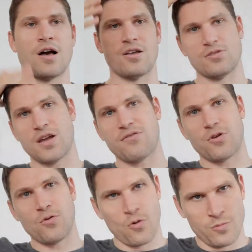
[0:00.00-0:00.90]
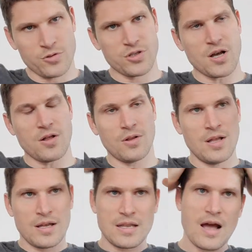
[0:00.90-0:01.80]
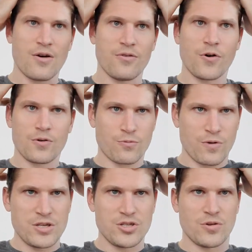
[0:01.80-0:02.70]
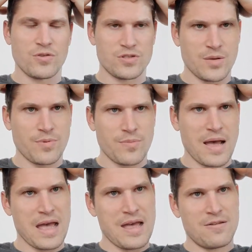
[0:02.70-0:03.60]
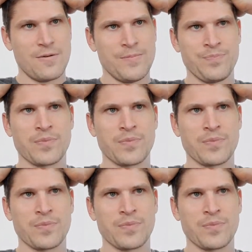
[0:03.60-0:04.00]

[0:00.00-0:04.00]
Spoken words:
I used to have a normal skull. Now I've got a ridge on the tip of my head.